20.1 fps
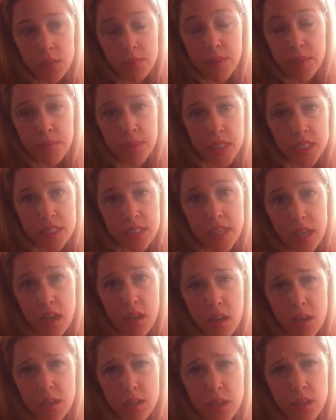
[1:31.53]
people can say,
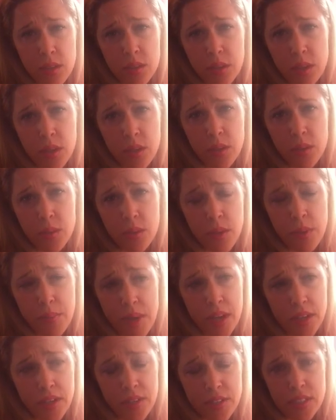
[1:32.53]
"Oh, you don't know
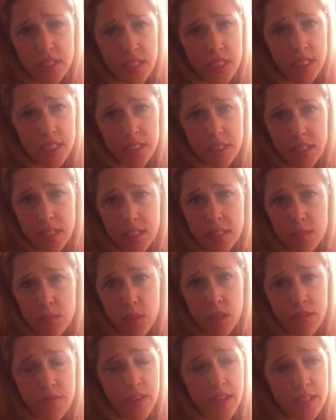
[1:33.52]
about your statistics."
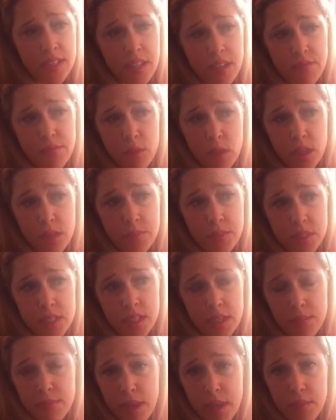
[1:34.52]
Well, if I say
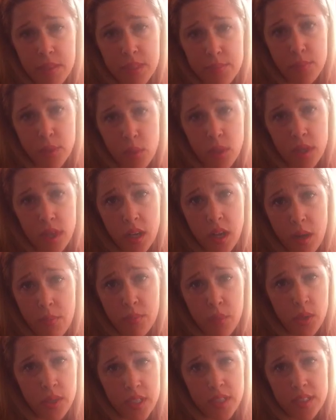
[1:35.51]
40% of babies born are
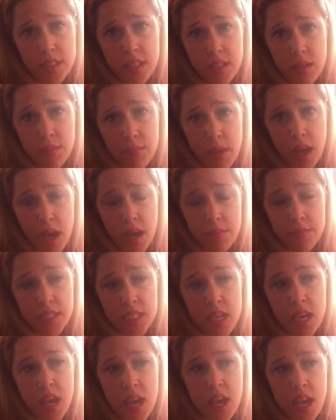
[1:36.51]
born to single
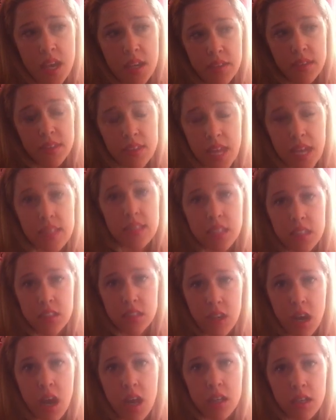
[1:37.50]
moms, that's a
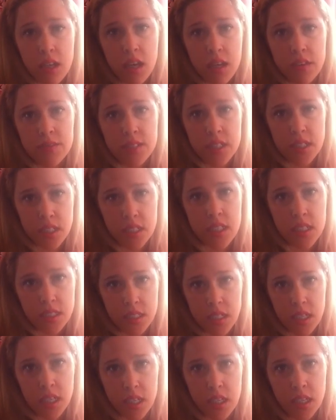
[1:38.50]
.gov
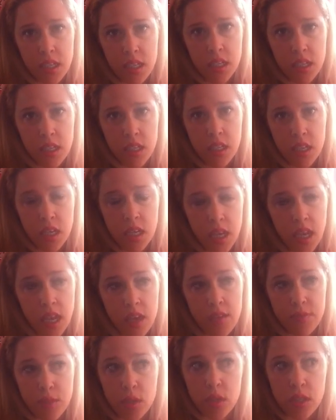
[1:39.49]
statistic.
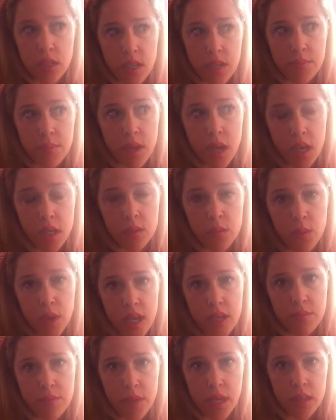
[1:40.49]
Okay, if you look up
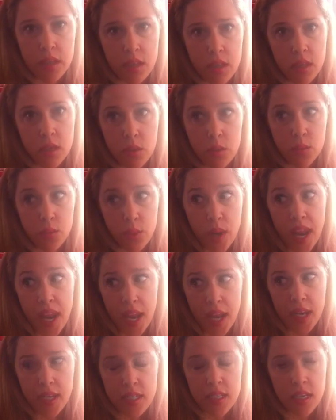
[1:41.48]
unwed mother
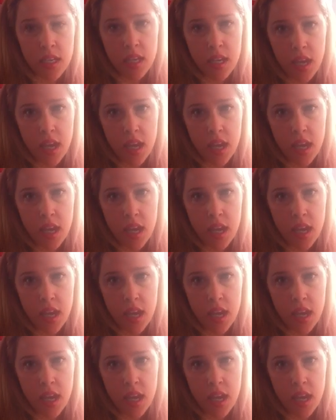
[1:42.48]
rate